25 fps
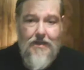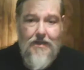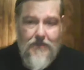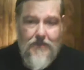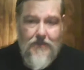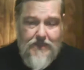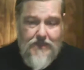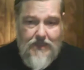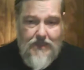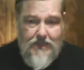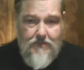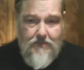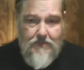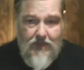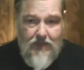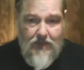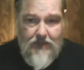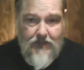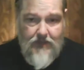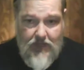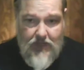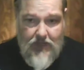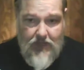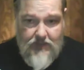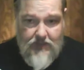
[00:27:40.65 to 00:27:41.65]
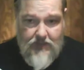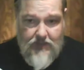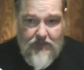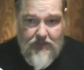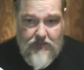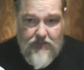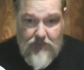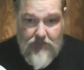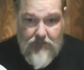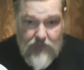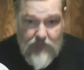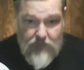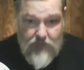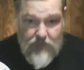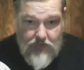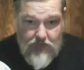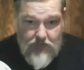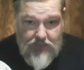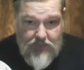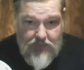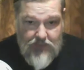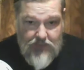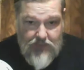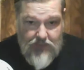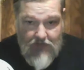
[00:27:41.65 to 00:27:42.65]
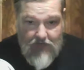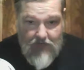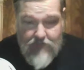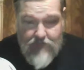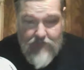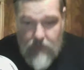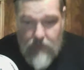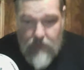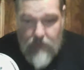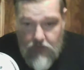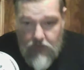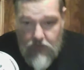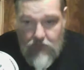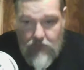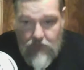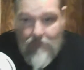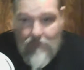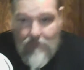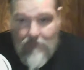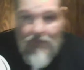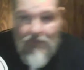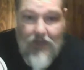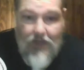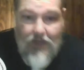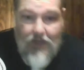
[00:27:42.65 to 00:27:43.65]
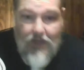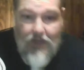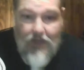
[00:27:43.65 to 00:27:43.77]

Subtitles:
The team made the announcement Thursday afternoon.